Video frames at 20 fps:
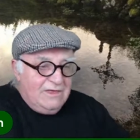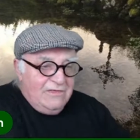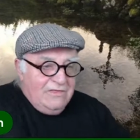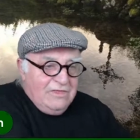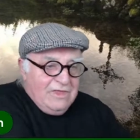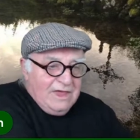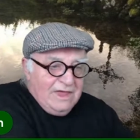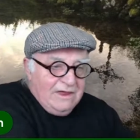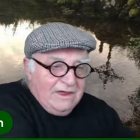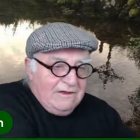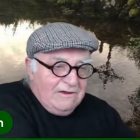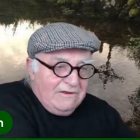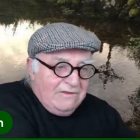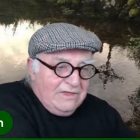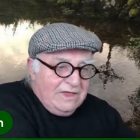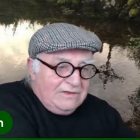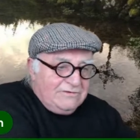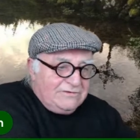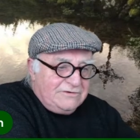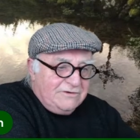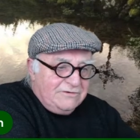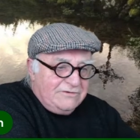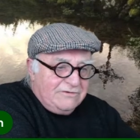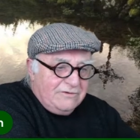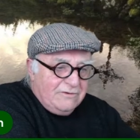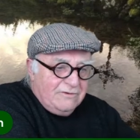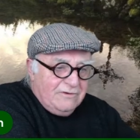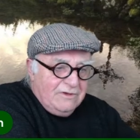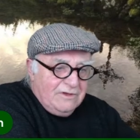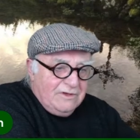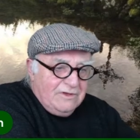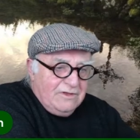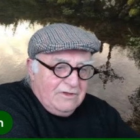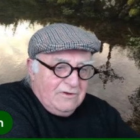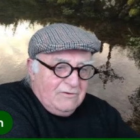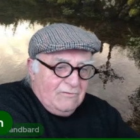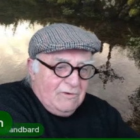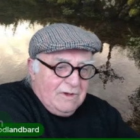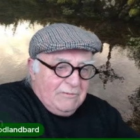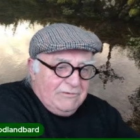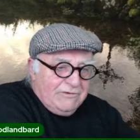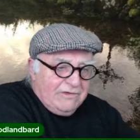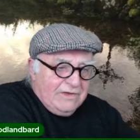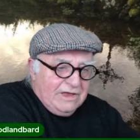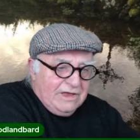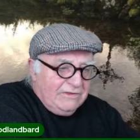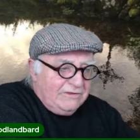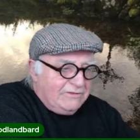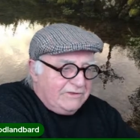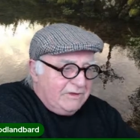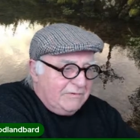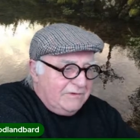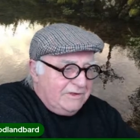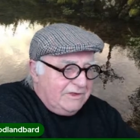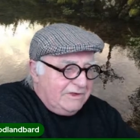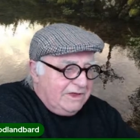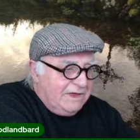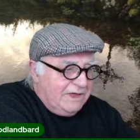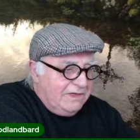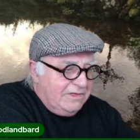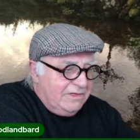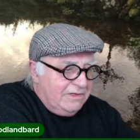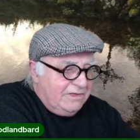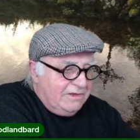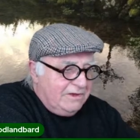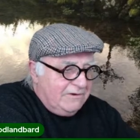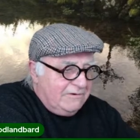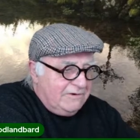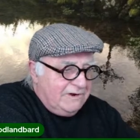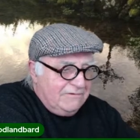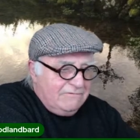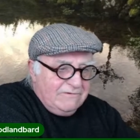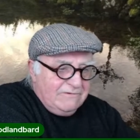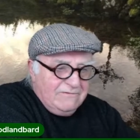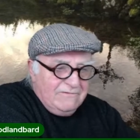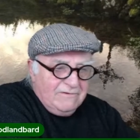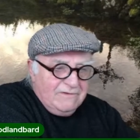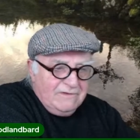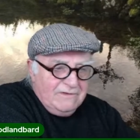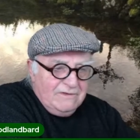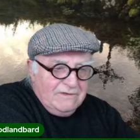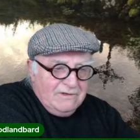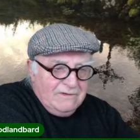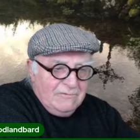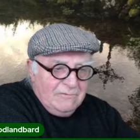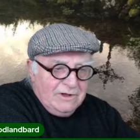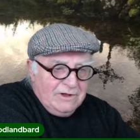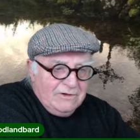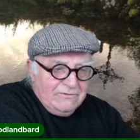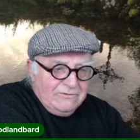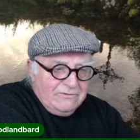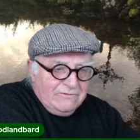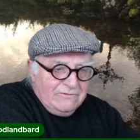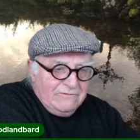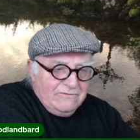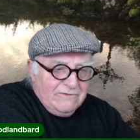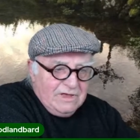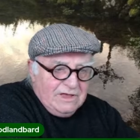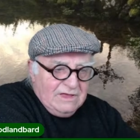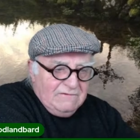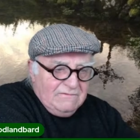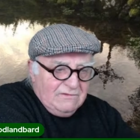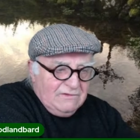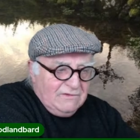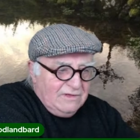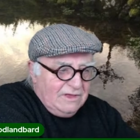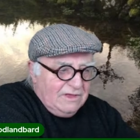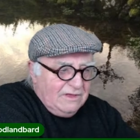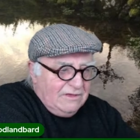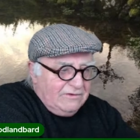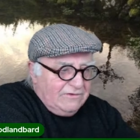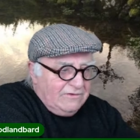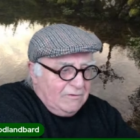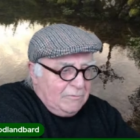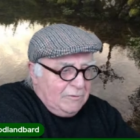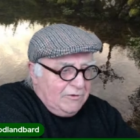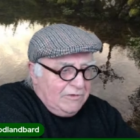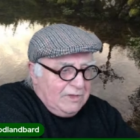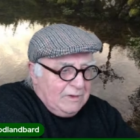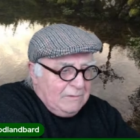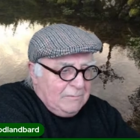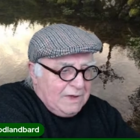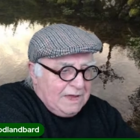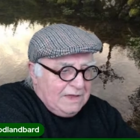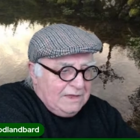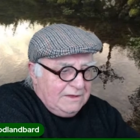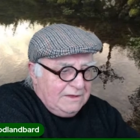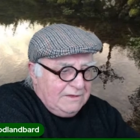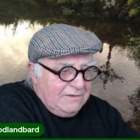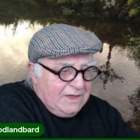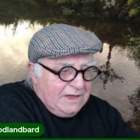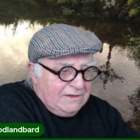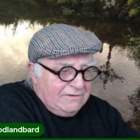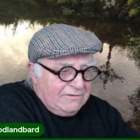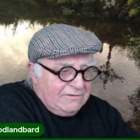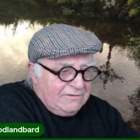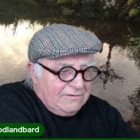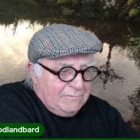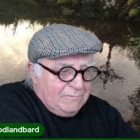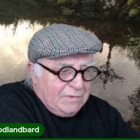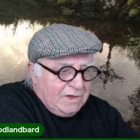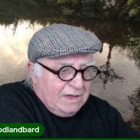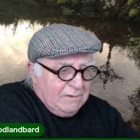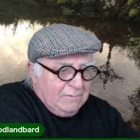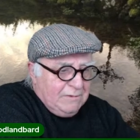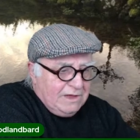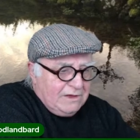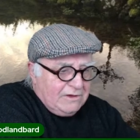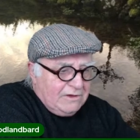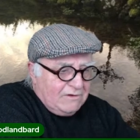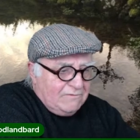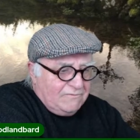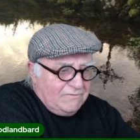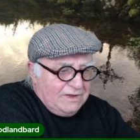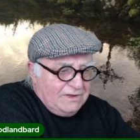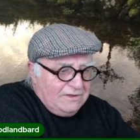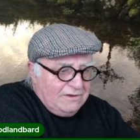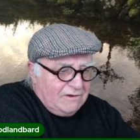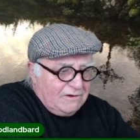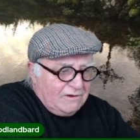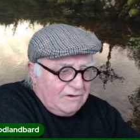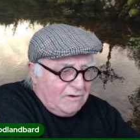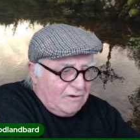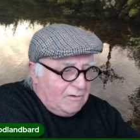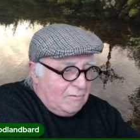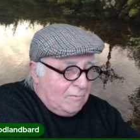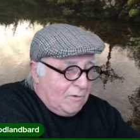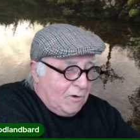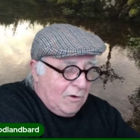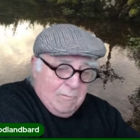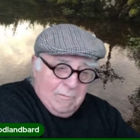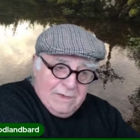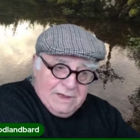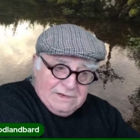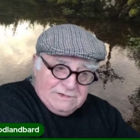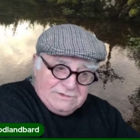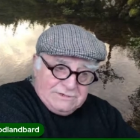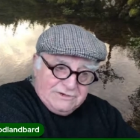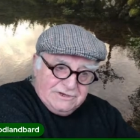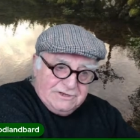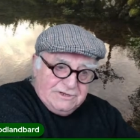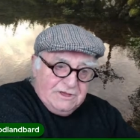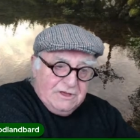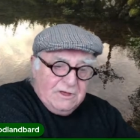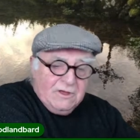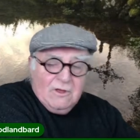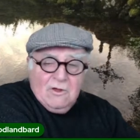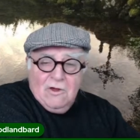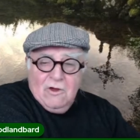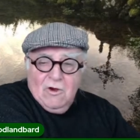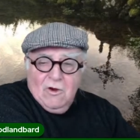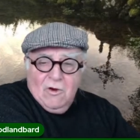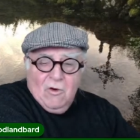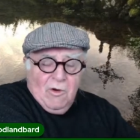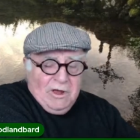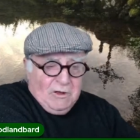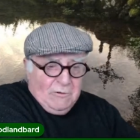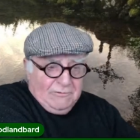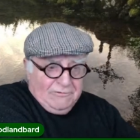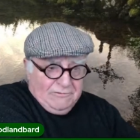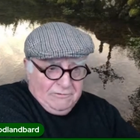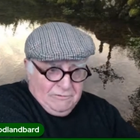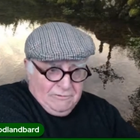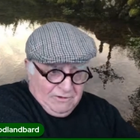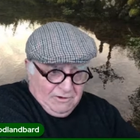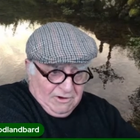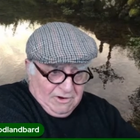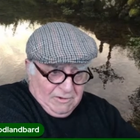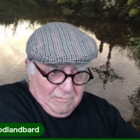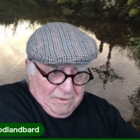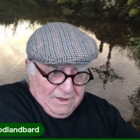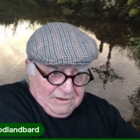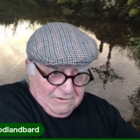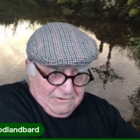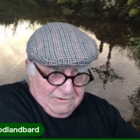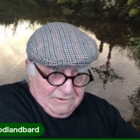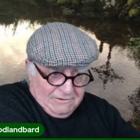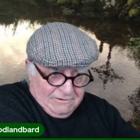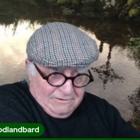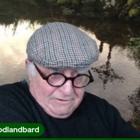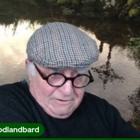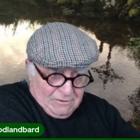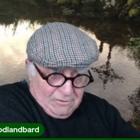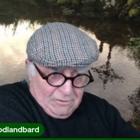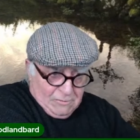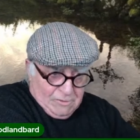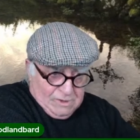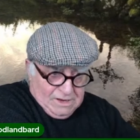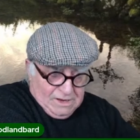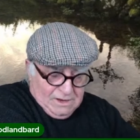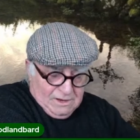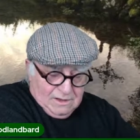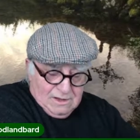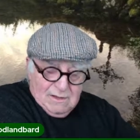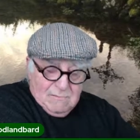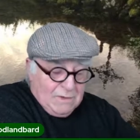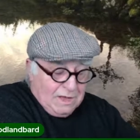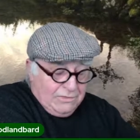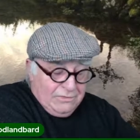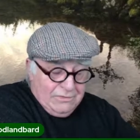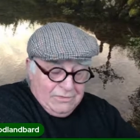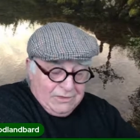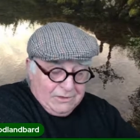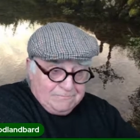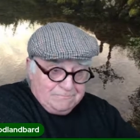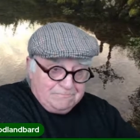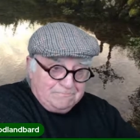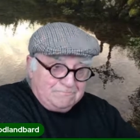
there. And that's just the website that's coming together, the Holy uh, Wells Revival. So I'll put that banner. That's buy me a coffee dot com or Patreon. All helps. Dollar, pound, a euro, a week, a month.